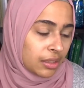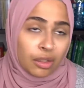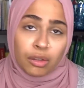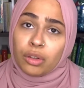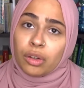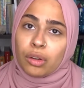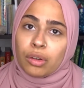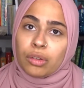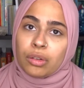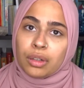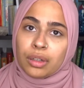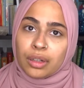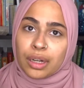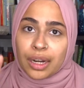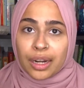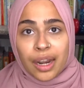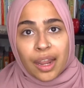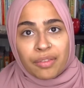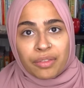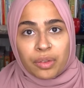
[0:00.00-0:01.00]
No,
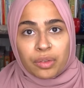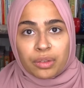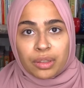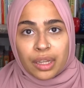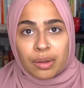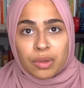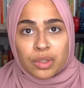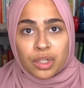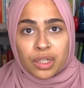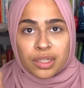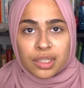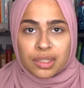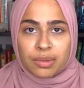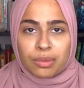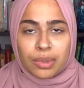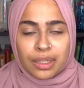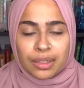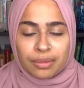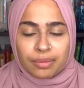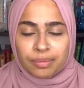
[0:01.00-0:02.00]
I have the language arts
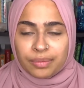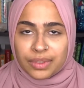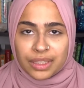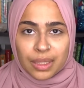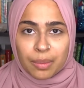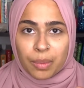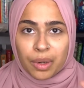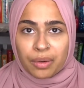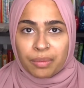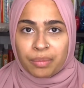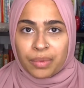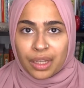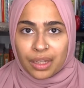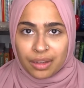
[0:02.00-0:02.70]
one somewhere.